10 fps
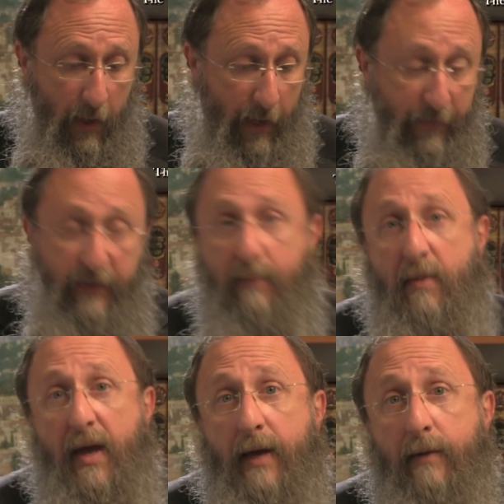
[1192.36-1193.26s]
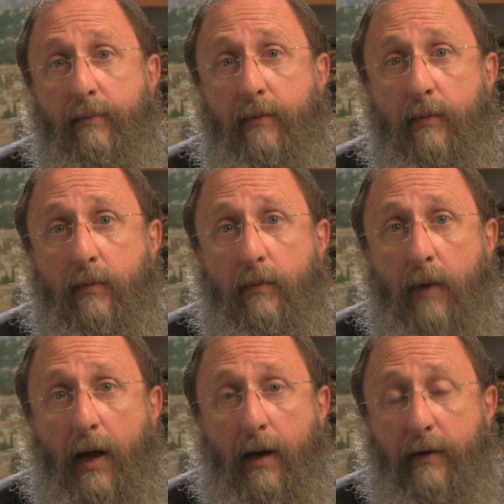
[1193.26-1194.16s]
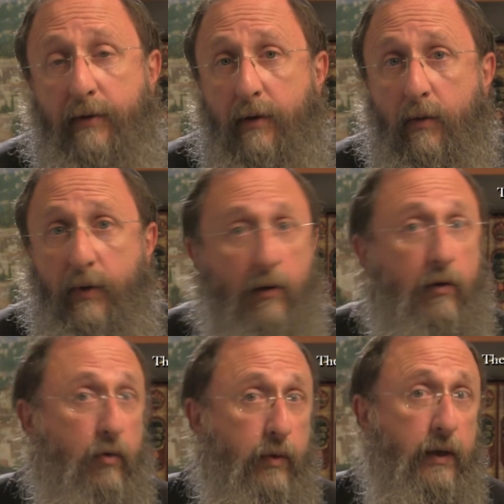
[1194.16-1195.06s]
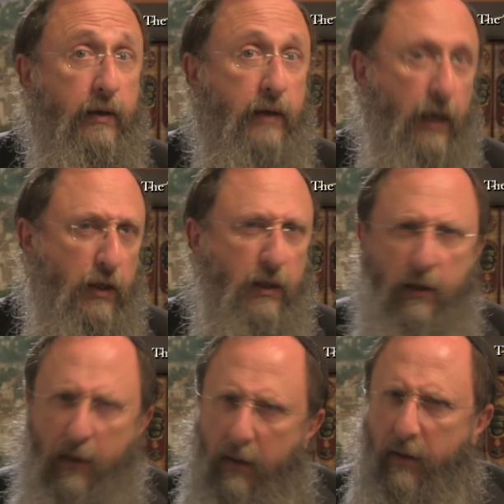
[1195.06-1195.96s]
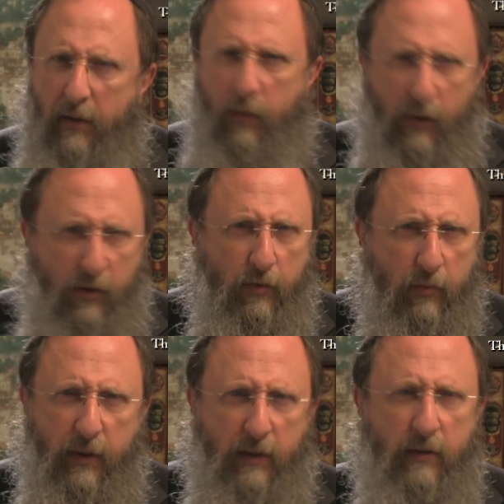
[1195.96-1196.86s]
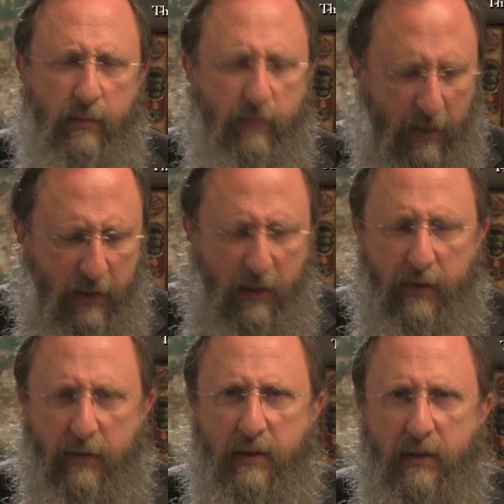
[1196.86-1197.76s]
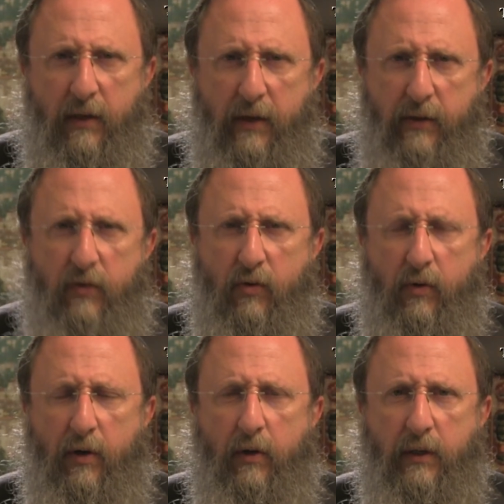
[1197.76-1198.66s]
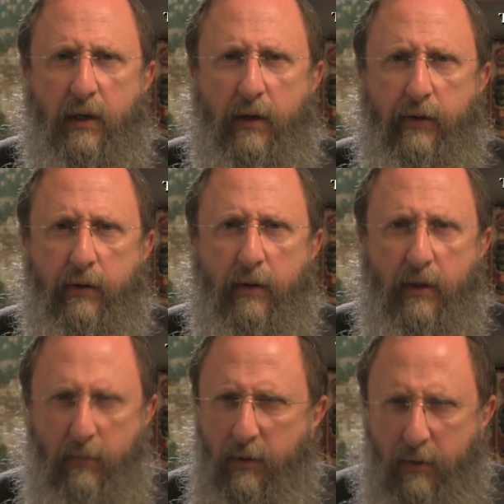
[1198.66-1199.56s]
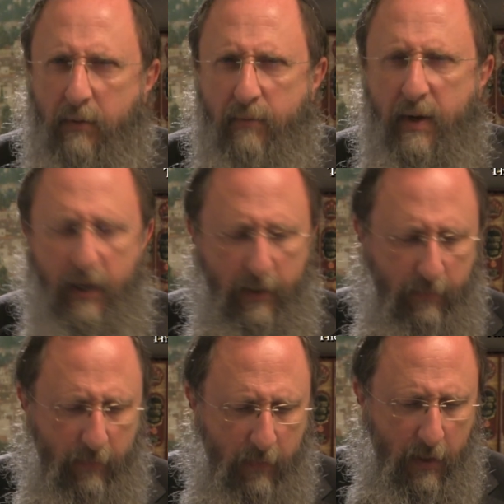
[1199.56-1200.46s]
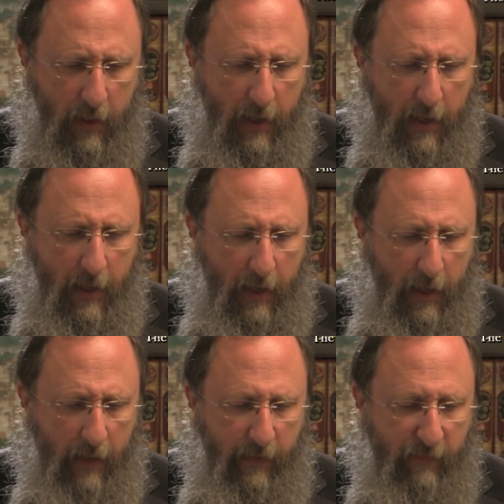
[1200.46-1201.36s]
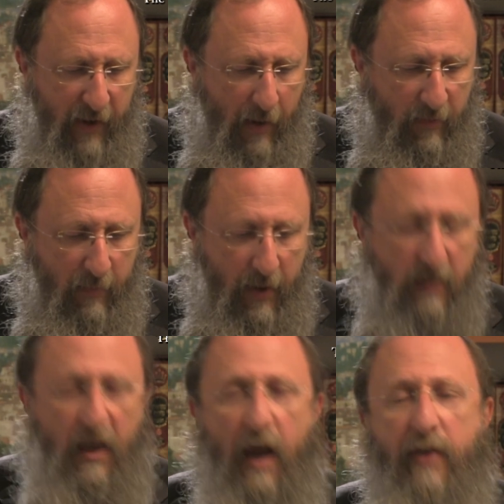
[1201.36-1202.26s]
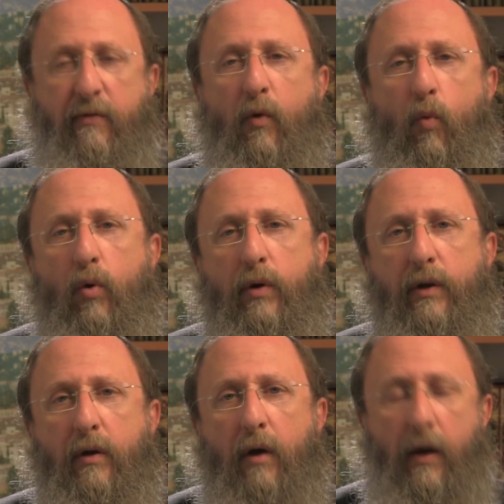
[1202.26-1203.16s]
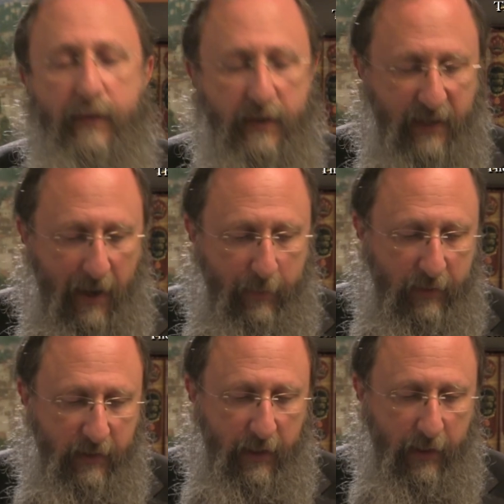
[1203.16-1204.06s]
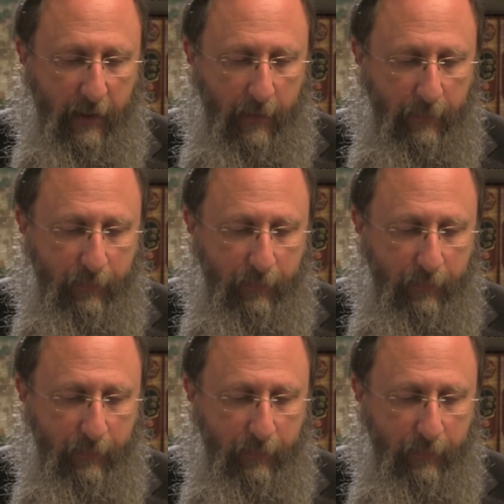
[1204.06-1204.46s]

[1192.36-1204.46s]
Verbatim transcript: And there's a man, and uh, we don't know who he is. Actually, I, I think we do, but that's another, another story altogether. And he was a good man. And they found a man gathering wood on the Sabbath day.